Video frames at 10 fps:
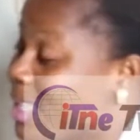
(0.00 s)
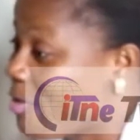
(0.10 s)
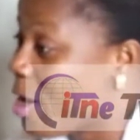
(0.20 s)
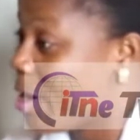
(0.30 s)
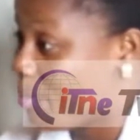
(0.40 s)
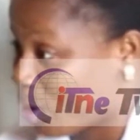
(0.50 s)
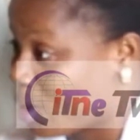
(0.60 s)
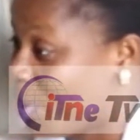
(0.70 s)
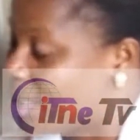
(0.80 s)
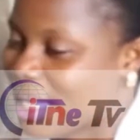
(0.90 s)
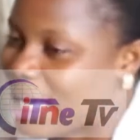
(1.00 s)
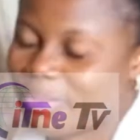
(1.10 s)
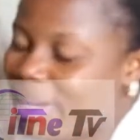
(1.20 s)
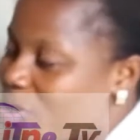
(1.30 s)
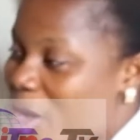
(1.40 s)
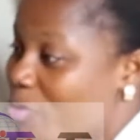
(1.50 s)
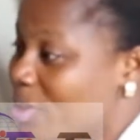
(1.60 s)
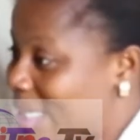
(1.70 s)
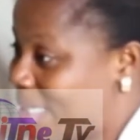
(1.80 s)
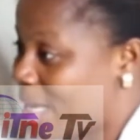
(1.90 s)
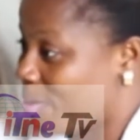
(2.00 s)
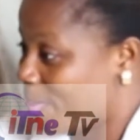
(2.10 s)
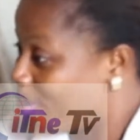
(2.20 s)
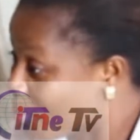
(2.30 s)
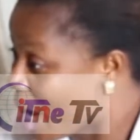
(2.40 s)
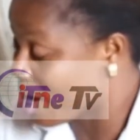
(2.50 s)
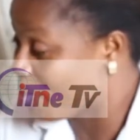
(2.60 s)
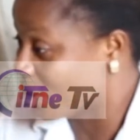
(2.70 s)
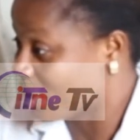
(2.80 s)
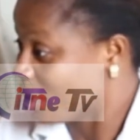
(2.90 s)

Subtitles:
every possibility that she might not even date anybody.